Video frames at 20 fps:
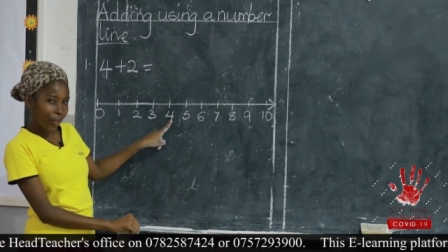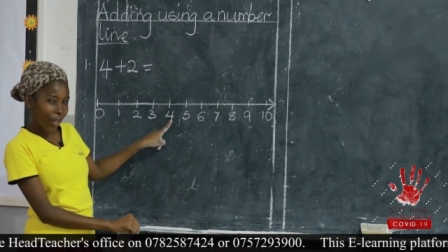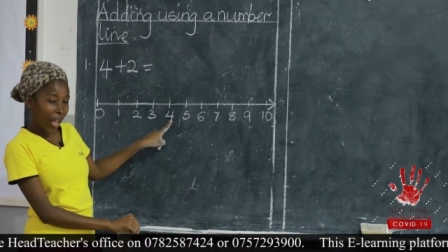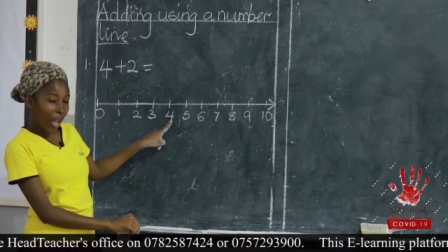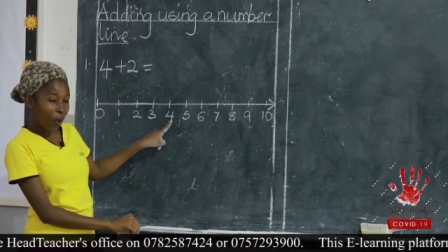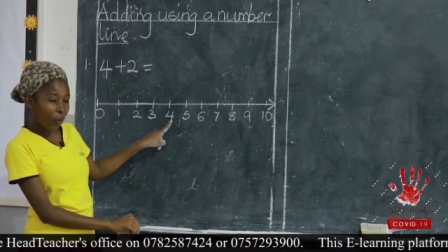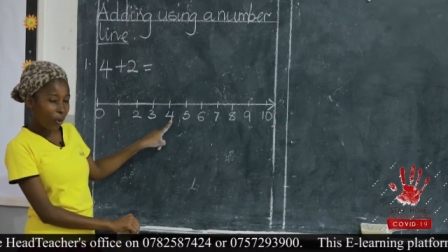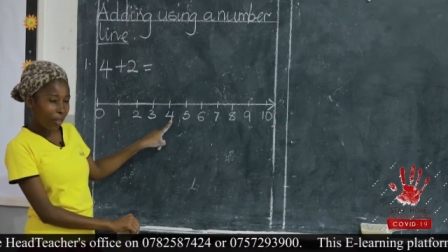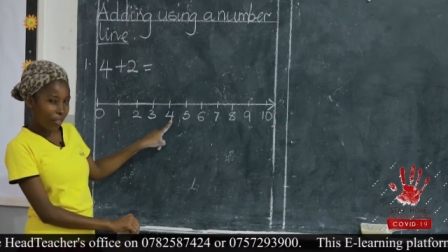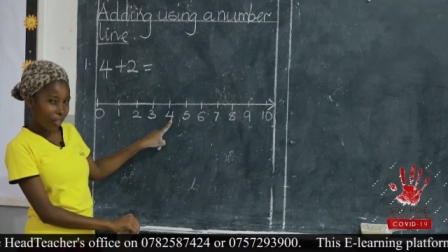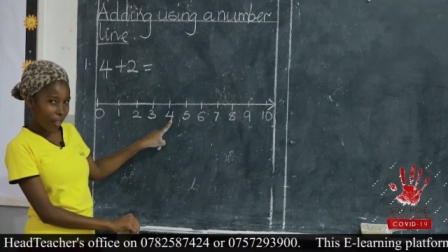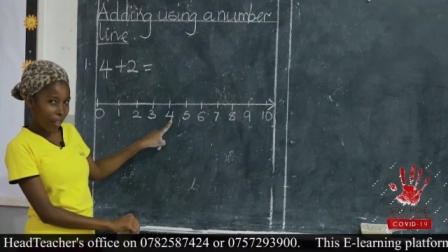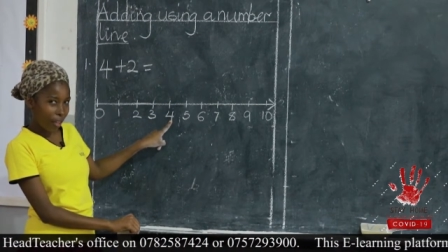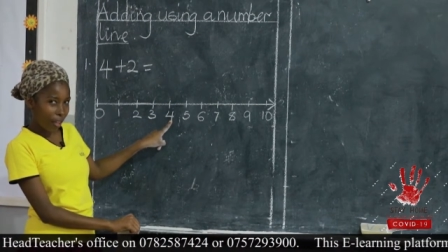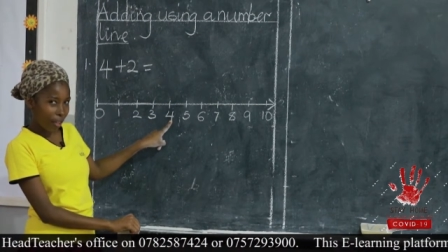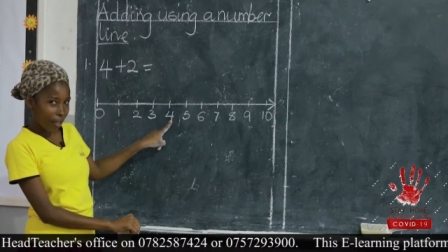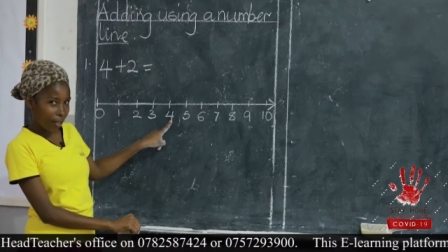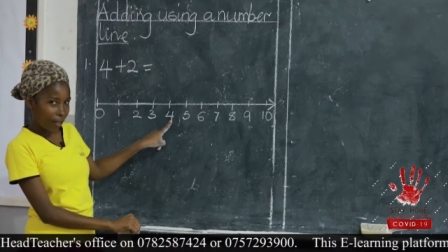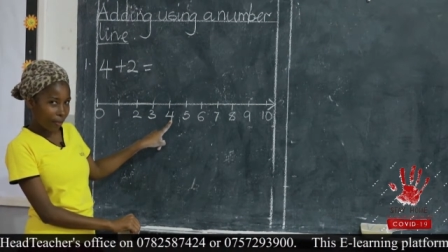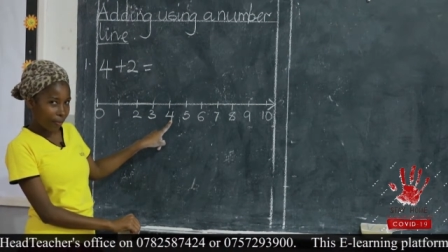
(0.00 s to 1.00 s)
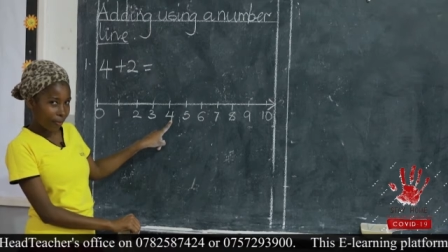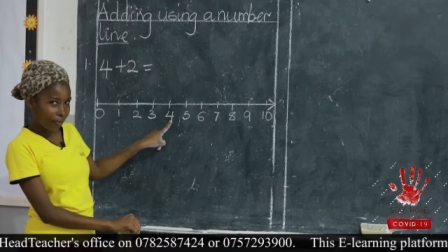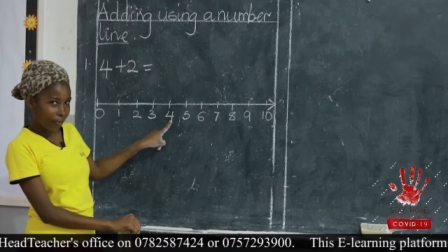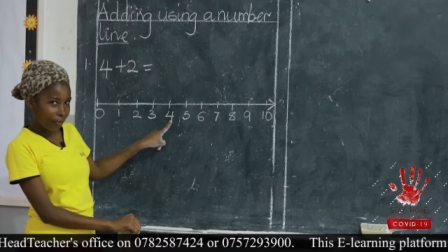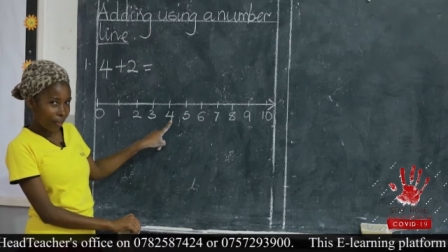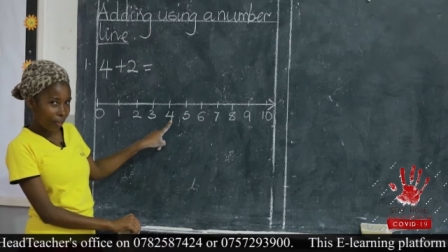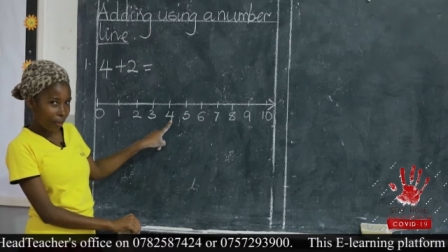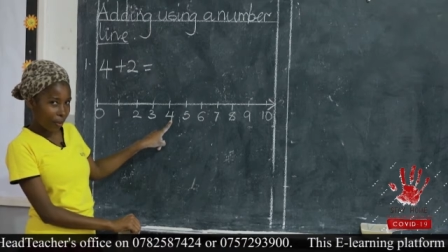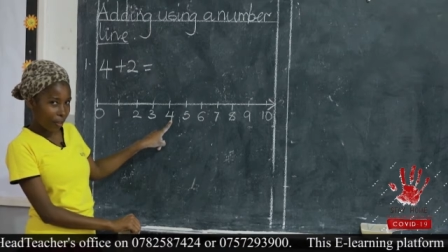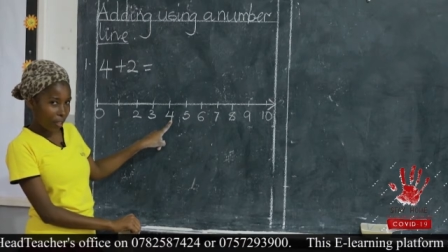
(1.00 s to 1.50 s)
Are we there?
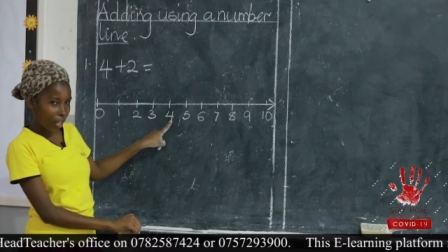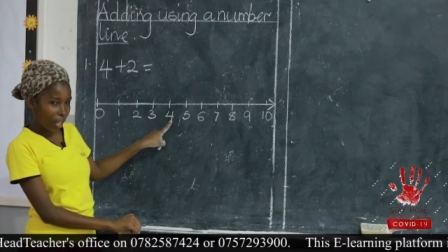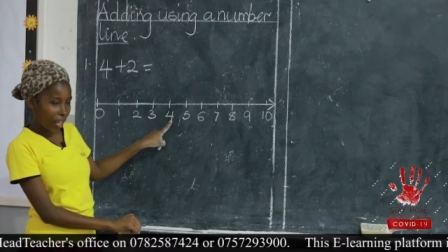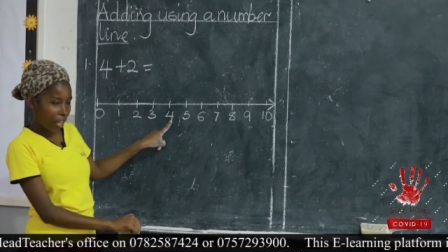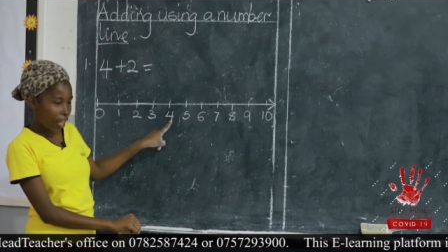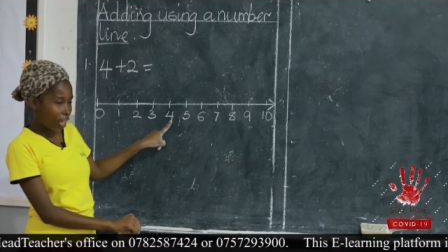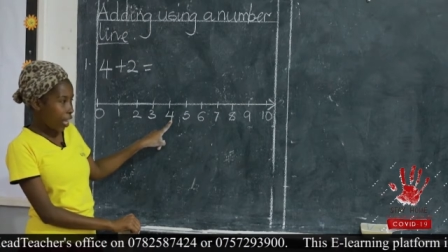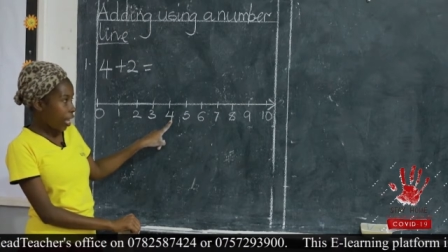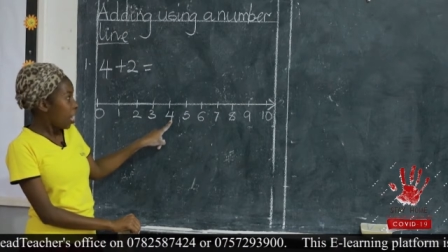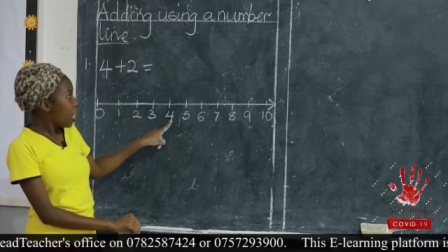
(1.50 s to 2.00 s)
Okay.